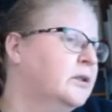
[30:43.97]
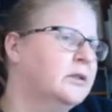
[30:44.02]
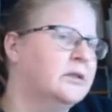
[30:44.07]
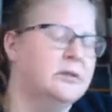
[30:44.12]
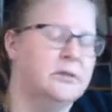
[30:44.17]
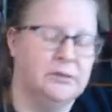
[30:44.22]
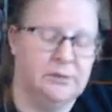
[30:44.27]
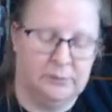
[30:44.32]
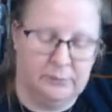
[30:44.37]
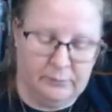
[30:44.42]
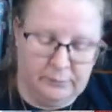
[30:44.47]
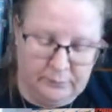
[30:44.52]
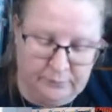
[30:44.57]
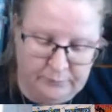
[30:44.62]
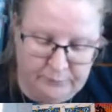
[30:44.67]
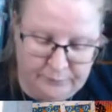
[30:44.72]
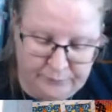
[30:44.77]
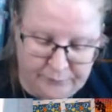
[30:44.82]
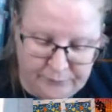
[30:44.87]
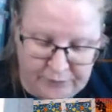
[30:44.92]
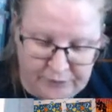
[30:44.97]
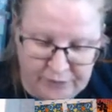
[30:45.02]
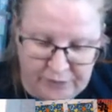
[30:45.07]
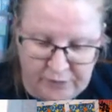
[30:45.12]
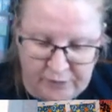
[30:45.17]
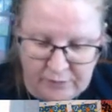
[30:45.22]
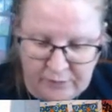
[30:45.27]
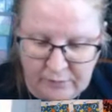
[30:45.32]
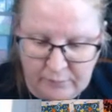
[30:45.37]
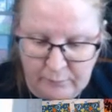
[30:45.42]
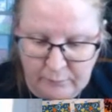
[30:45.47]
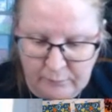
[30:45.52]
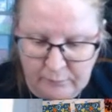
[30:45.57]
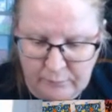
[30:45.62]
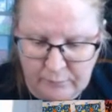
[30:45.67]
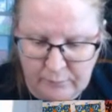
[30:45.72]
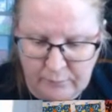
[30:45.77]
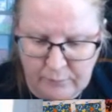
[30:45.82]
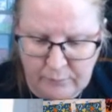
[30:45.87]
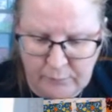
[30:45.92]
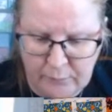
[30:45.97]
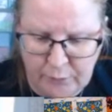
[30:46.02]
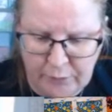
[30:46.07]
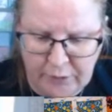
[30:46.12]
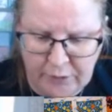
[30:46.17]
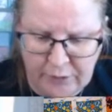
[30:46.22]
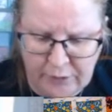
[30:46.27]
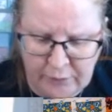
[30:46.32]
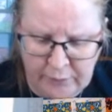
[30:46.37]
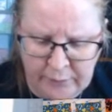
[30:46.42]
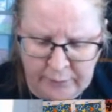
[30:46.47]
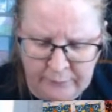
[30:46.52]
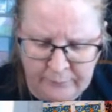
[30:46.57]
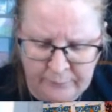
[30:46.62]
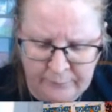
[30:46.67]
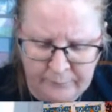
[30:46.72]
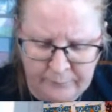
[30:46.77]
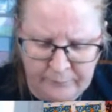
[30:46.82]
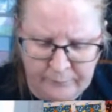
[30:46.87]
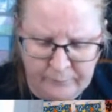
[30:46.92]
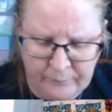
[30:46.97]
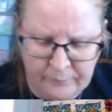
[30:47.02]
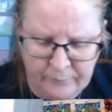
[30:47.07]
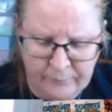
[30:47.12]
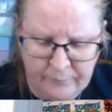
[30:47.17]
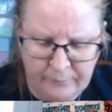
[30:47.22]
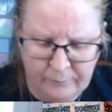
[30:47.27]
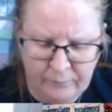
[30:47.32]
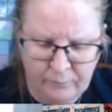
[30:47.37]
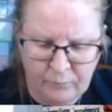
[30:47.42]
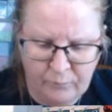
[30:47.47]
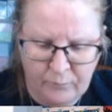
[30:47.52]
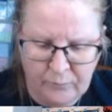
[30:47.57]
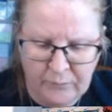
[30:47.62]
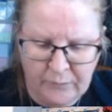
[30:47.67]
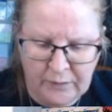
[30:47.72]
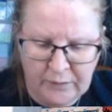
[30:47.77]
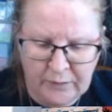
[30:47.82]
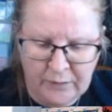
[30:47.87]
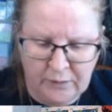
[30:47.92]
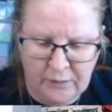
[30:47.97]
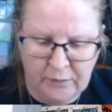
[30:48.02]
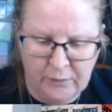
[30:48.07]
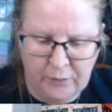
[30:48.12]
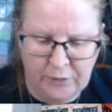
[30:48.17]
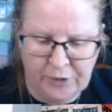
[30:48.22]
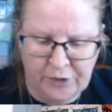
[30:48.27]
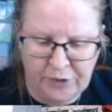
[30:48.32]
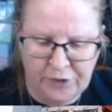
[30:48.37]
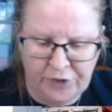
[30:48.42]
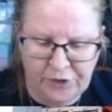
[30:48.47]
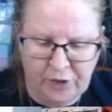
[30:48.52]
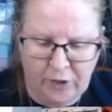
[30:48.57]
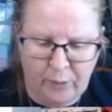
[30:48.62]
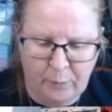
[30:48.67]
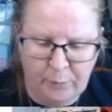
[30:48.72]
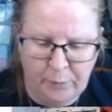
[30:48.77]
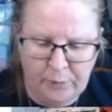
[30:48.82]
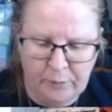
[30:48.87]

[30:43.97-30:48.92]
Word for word: Oh, jeez. What are you doing? Are you going to your shop?